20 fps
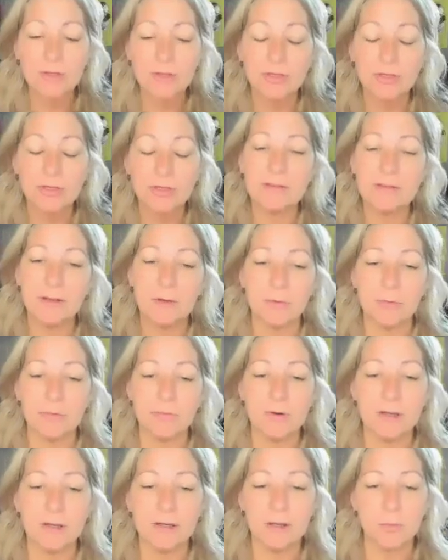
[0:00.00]
the things that you
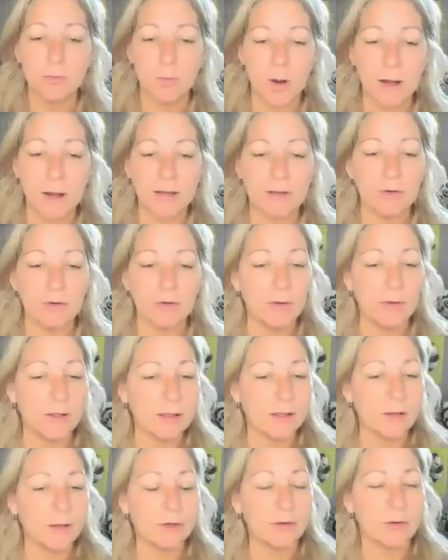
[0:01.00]
really want, you're
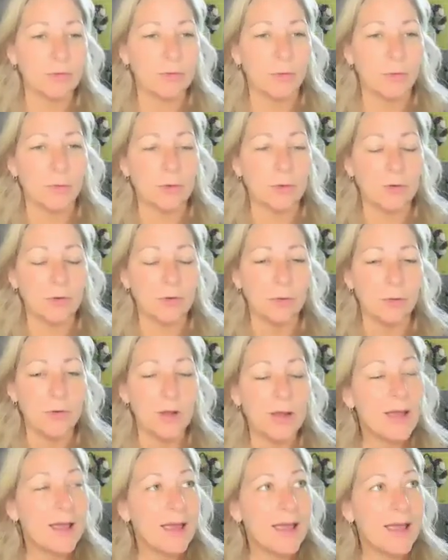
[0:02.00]
really looking forward to.
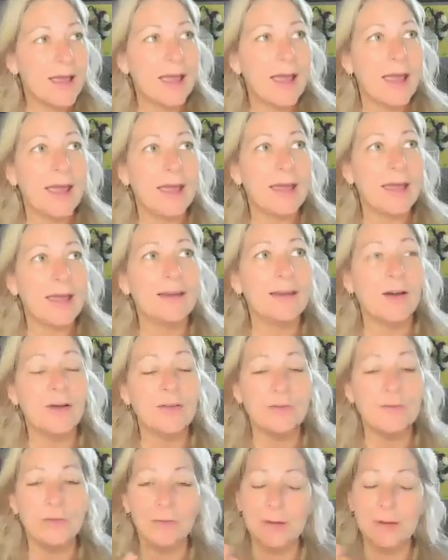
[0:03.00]
And
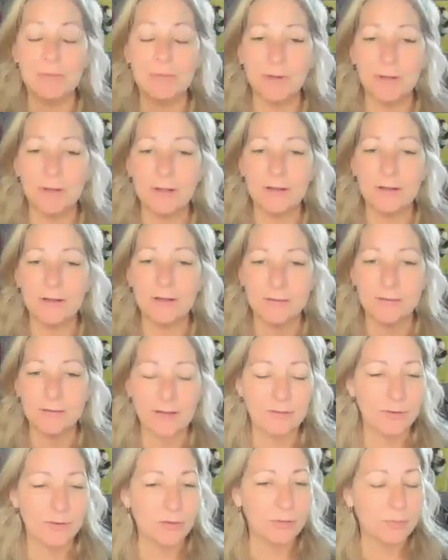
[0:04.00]
also I'm feeling the
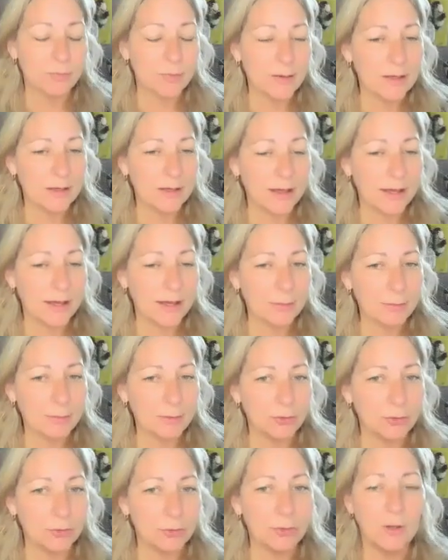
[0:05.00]
sense of being able
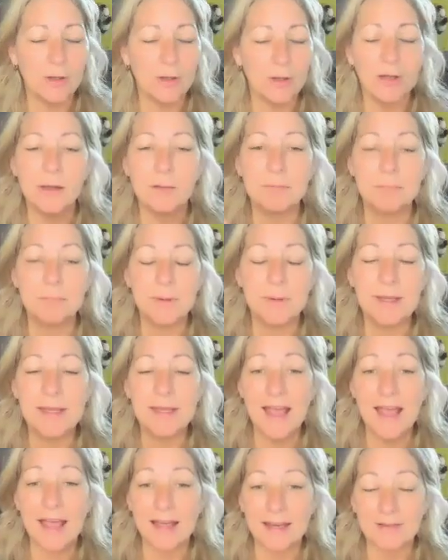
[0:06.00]
to
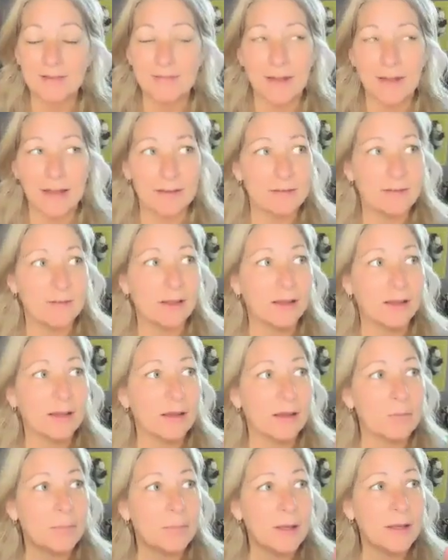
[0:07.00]
be at events,
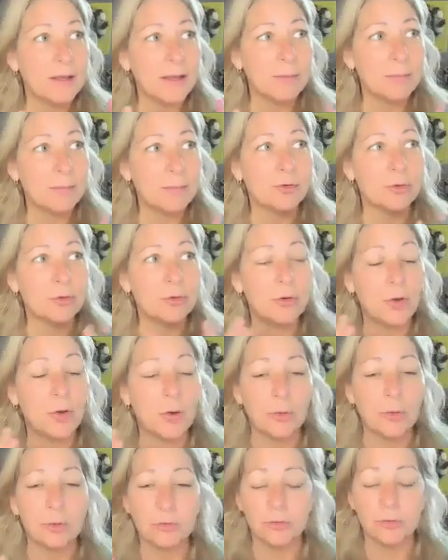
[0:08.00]
like being able to
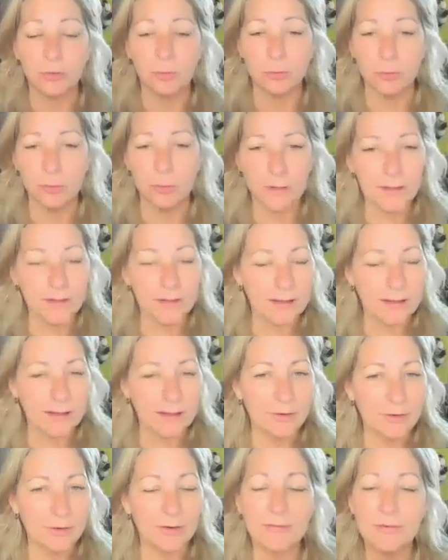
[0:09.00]
go to
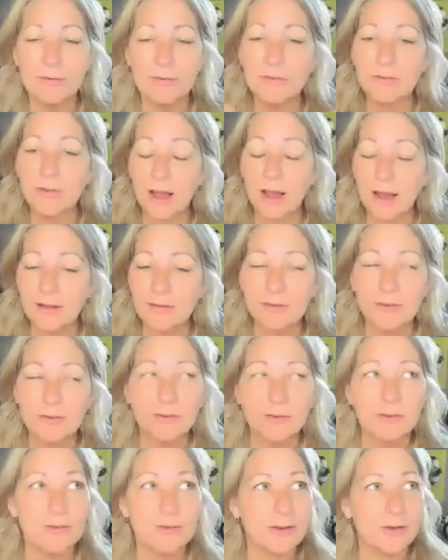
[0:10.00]
either if it's
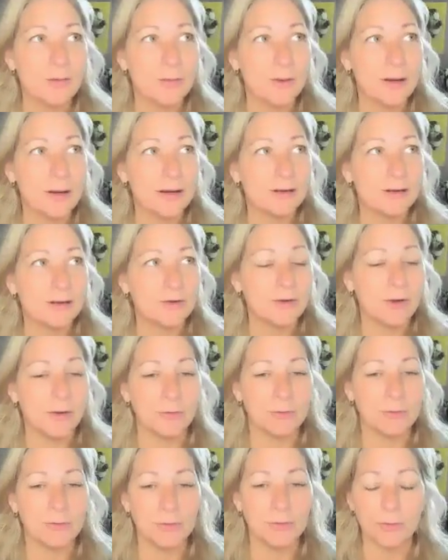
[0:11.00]
concerts that you wanted to
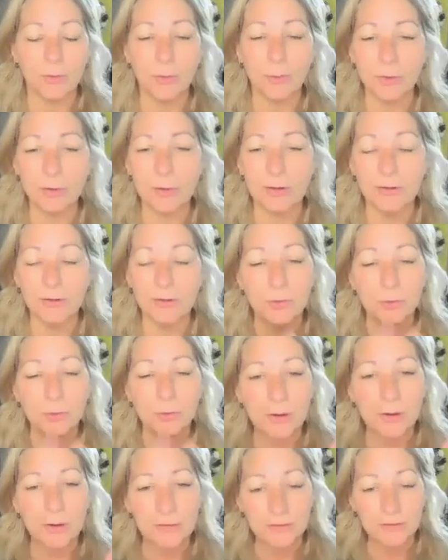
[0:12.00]
go to, or if
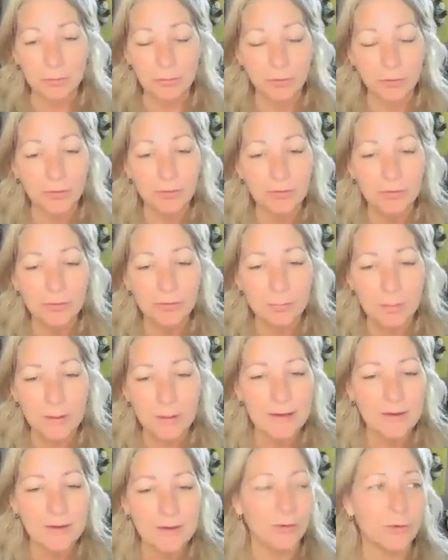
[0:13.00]
you're some sort of
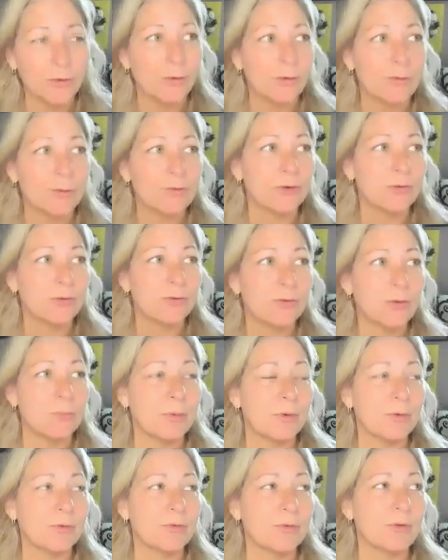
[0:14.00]
speaker, or if you're some
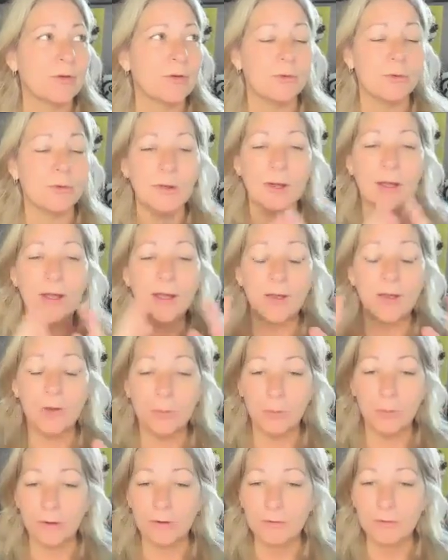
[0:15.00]
person who
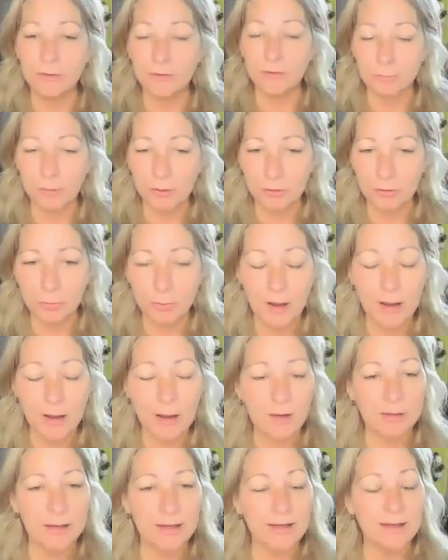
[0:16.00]
works in
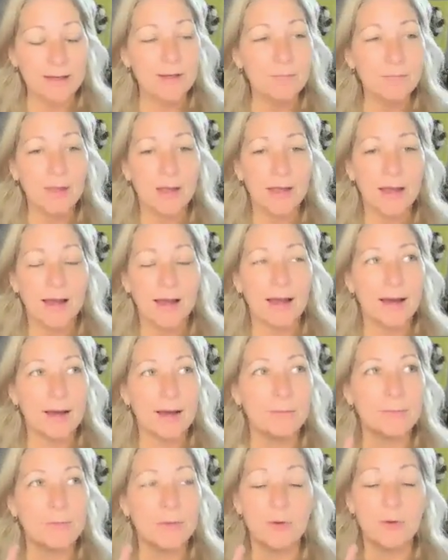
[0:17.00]
spirituality,
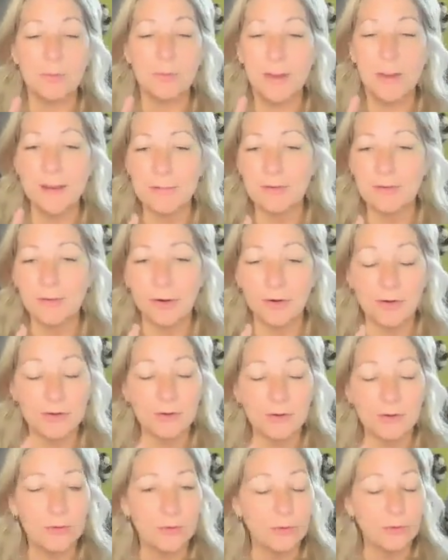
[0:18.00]
you may be starting
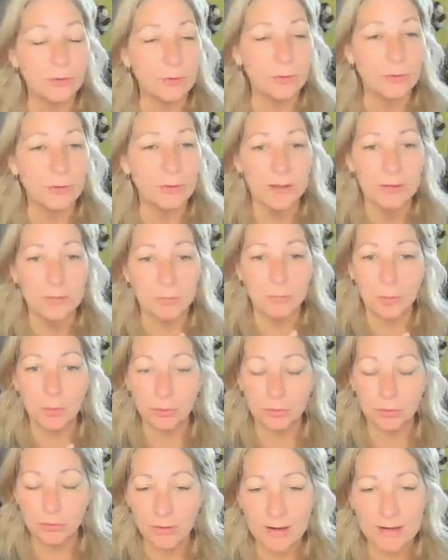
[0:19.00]
to do like
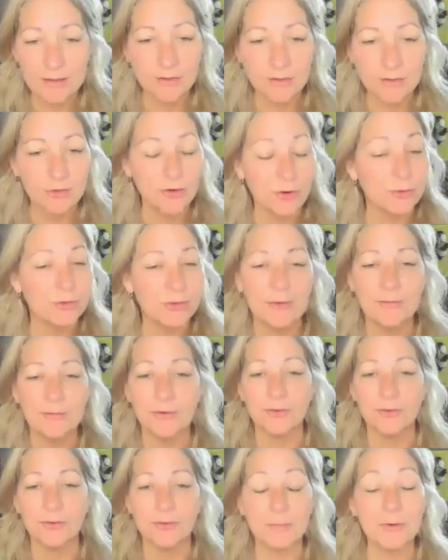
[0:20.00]
more trade shows. If
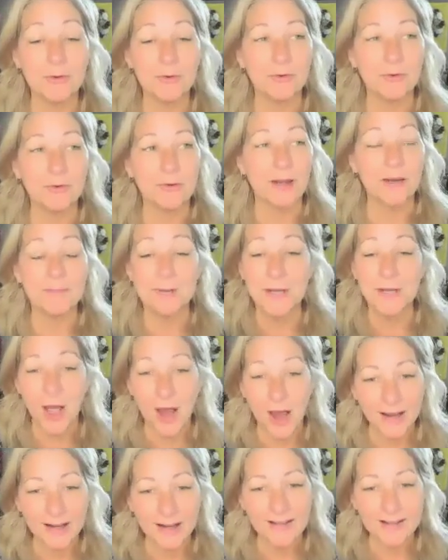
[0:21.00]
you're someone who's kind of been
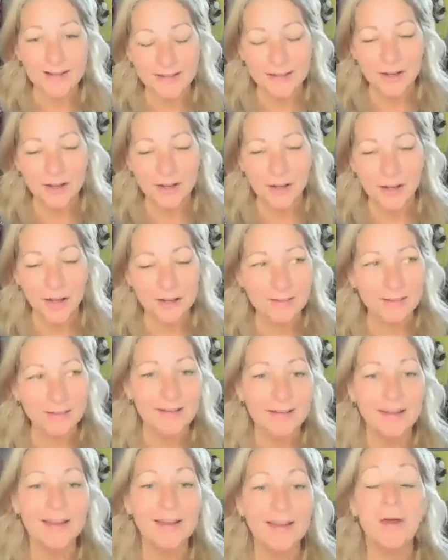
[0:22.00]
hiding in the
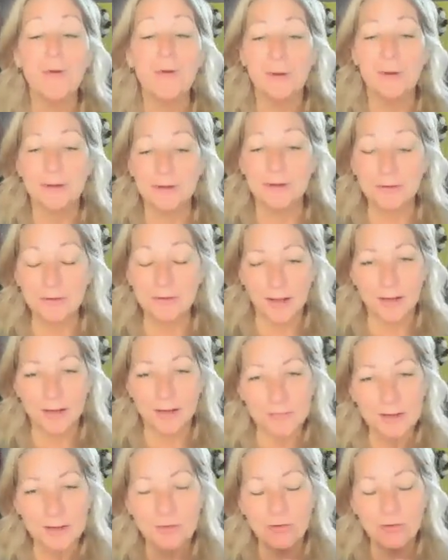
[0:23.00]
closet, what they're
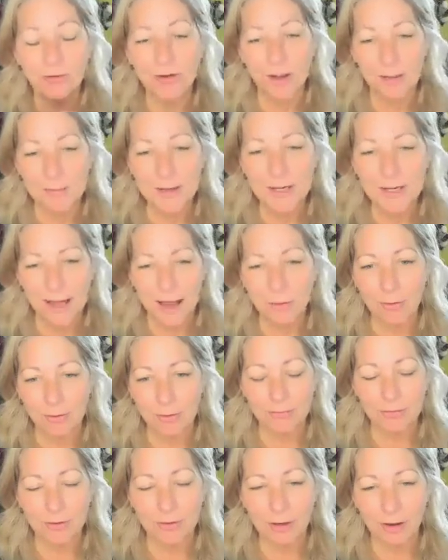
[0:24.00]
telling me is you're coming out
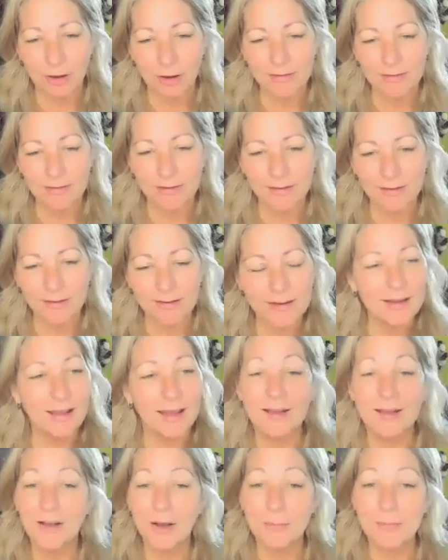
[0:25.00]
of the closet.
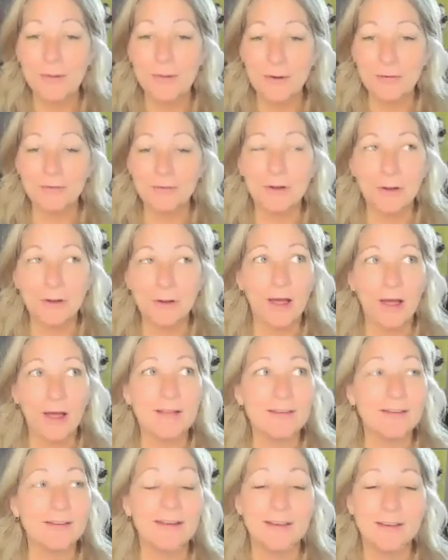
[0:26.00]
And coming out of the
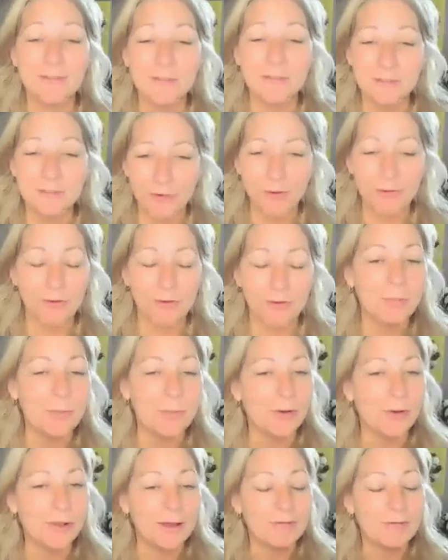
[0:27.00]
closet is
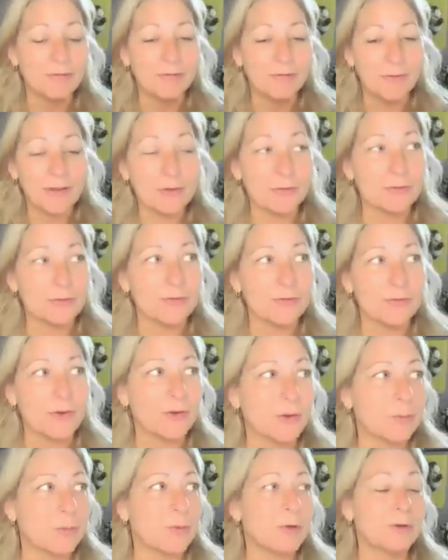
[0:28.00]
vulnerable. It feels
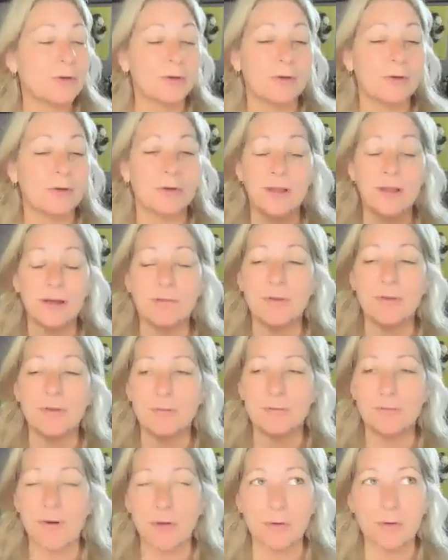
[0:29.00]
vulnerable. There's a level
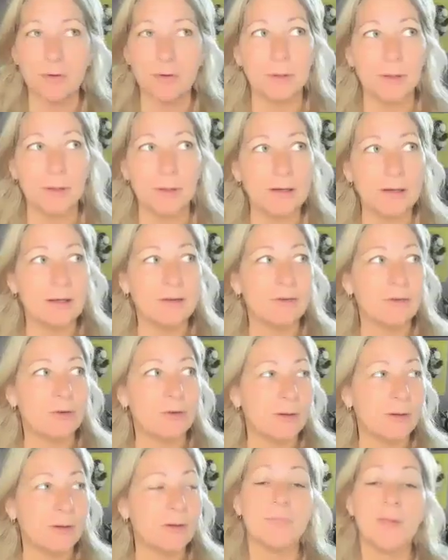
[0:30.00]
of vulnerability to
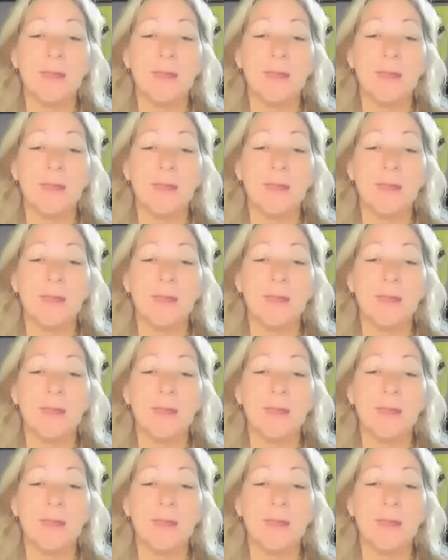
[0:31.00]
it.